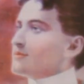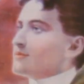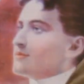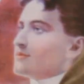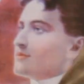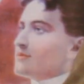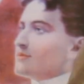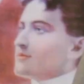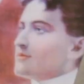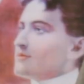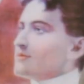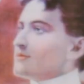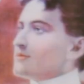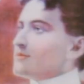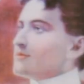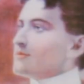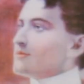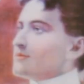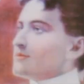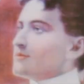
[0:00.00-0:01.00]

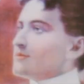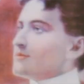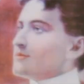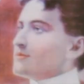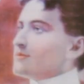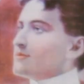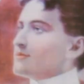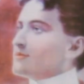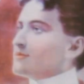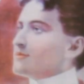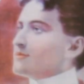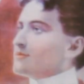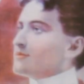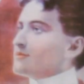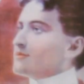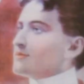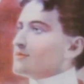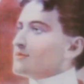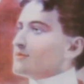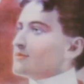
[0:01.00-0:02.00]

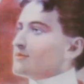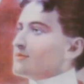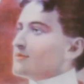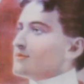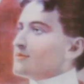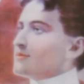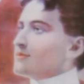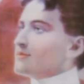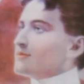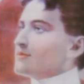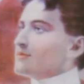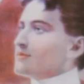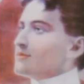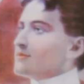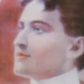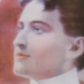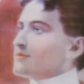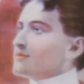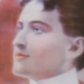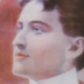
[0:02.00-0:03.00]

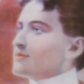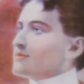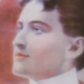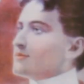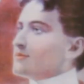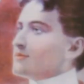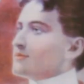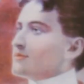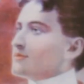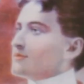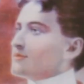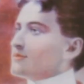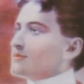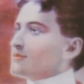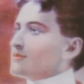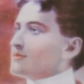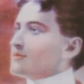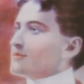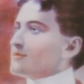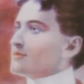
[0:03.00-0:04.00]

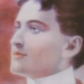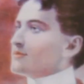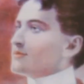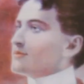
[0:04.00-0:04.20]
This person isn't speaking.